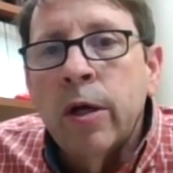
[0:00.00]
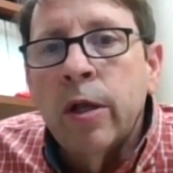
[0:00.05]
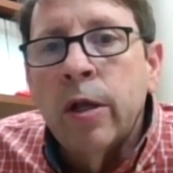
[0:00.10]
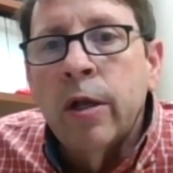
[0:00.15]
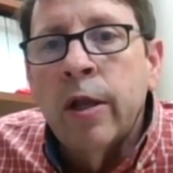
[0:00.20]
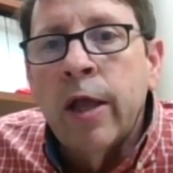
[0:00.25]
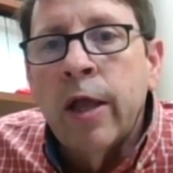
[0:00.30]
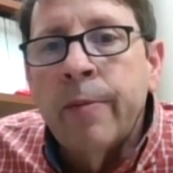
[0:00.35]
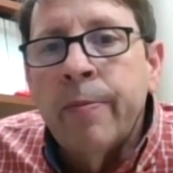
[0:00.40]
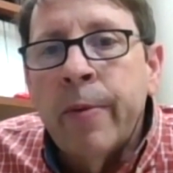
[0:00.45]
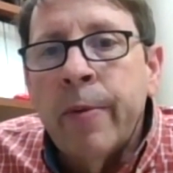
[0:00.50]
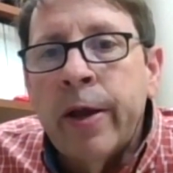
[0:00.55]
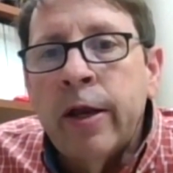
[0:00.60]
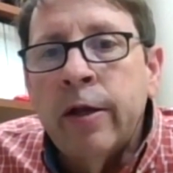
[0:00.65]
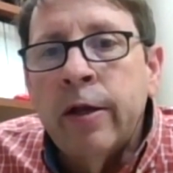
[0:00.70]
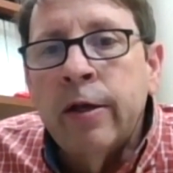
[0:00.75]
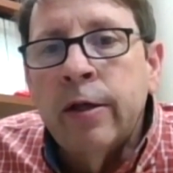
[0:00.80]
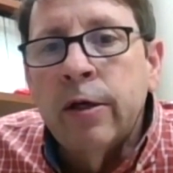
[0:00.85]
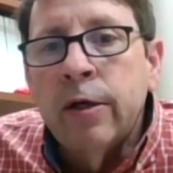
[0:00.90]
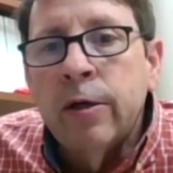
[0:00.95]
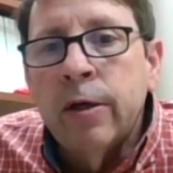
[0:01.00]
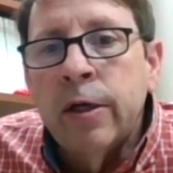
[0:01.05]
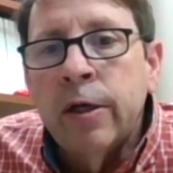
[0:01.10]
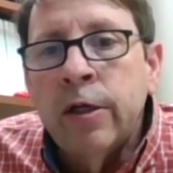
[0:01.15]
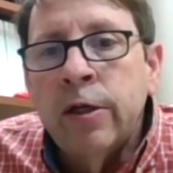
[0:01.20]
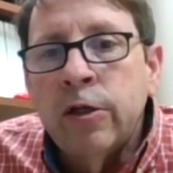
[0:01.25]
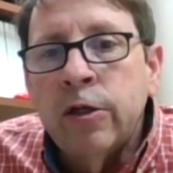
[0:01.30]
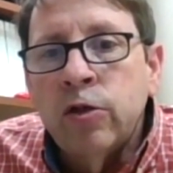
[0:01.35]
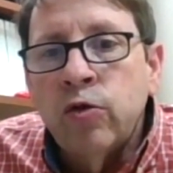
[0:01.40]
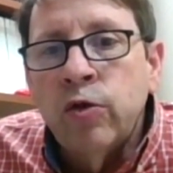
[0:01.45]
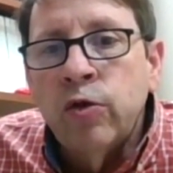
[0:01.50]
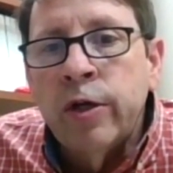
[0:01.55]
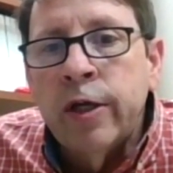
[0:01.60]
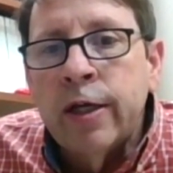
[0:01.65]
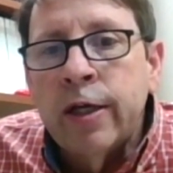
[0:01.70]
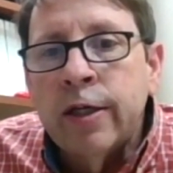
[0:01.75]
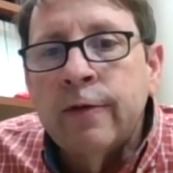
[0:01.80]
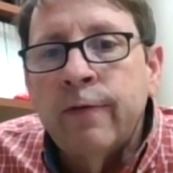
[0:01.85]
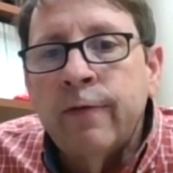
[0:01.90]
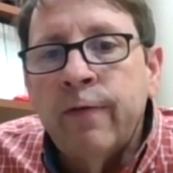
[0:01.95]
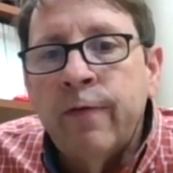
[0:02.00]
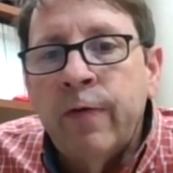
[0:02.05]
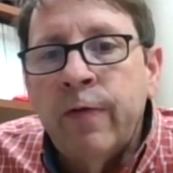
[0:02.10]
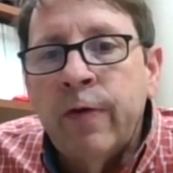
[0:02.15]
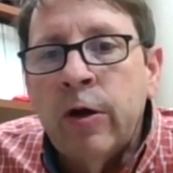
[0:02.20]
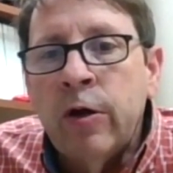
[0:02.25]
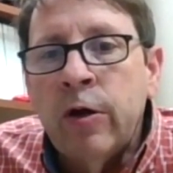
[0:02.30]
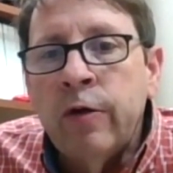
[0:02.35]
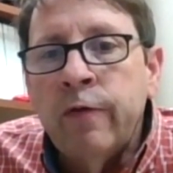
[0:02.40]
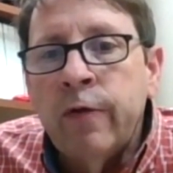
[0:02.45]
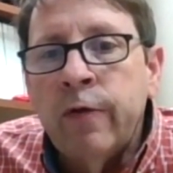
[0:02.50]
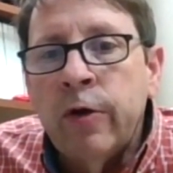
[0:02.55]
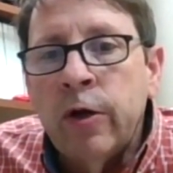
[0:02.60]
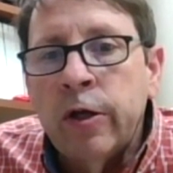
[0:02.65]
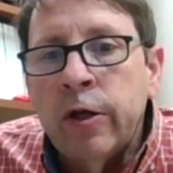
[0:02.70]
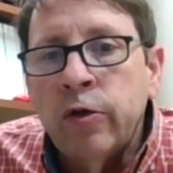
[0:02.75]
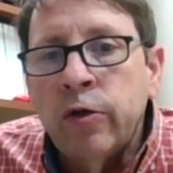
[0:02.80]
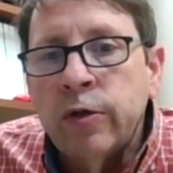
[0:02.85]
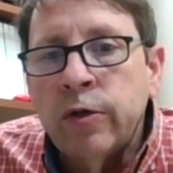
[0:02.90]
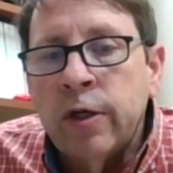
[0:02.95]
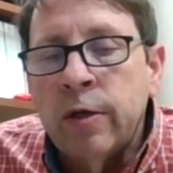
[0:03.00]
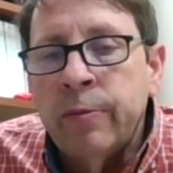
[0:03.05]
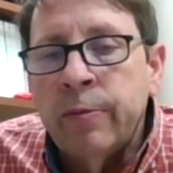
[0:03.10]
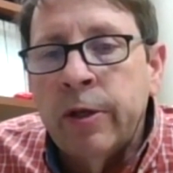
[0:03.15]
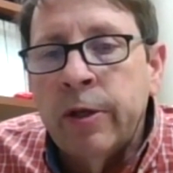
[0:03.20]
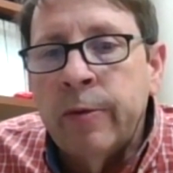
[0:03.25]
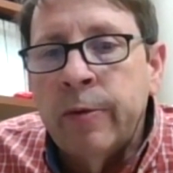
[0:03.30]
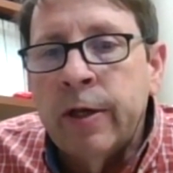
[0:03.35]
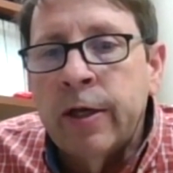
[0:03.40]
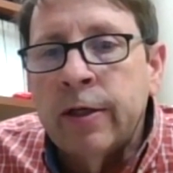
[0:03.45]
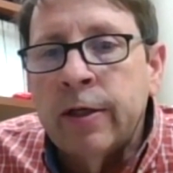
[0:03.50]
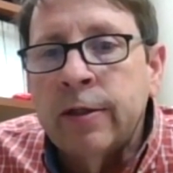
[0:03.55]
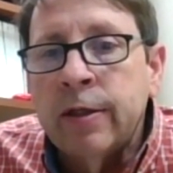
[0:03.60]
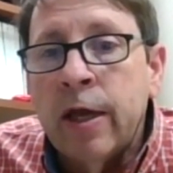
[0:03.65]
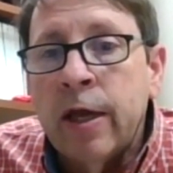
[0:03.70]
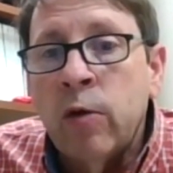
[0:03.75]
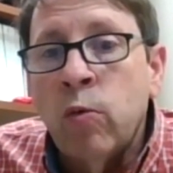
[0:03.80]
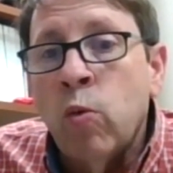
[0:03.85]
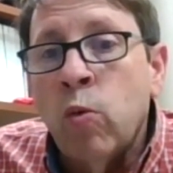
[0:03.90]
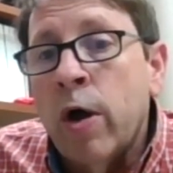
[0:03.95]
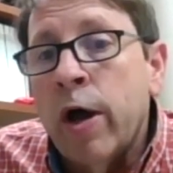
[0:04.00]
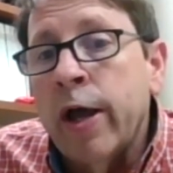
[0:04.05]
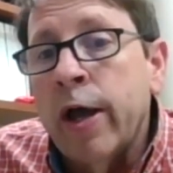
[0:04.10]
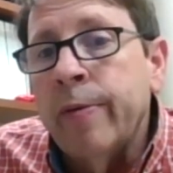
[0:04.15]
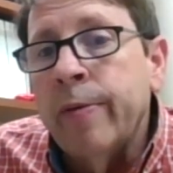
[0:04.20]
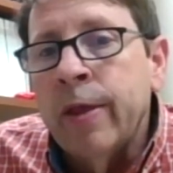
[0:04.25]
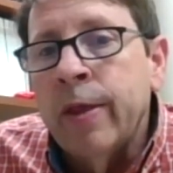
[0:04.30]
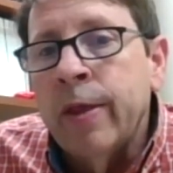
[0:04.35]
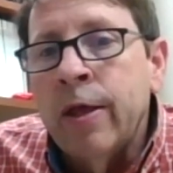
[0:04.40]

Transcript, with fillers: like-minded industry is very, very interested in BBS. And why?